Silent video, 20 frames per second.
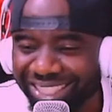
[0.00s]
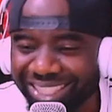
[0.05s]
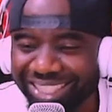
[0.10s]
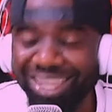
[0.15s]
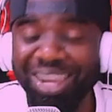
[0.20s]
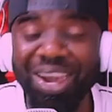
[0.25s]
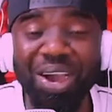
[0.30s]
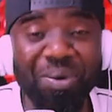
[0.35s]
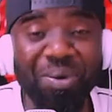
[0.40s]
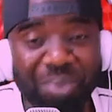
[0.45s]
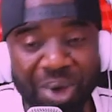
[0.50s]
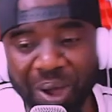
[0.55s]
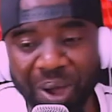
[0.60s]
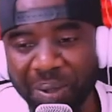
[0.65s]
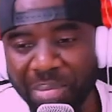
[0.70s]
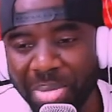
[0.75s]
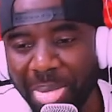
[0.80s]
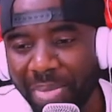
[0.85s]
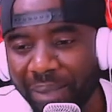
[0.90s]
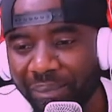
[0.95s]
Um, uh,
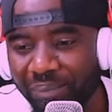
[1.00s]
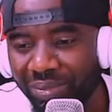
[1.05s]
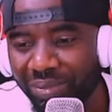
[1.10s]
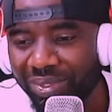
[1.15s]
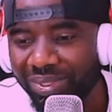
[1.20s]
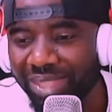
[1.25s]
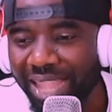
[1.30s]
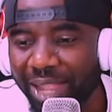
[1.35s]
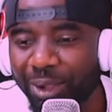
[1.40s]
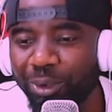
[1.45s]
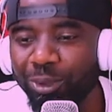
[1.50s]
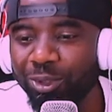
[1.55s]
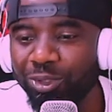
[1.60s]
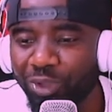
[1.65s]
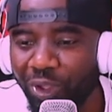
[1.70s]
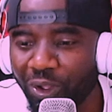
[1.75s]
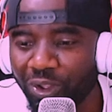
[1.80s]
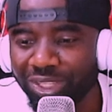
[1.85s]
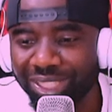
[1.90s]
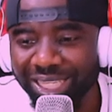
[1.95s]
they go
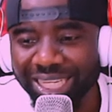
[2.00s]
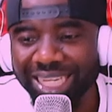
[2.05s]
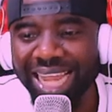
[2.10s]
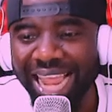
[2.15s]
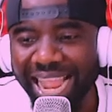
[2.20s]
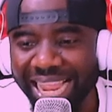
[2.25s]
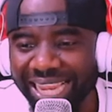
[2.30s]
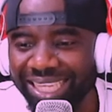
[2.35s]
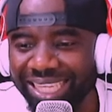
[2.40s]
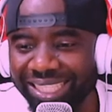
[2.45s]
talk, say like,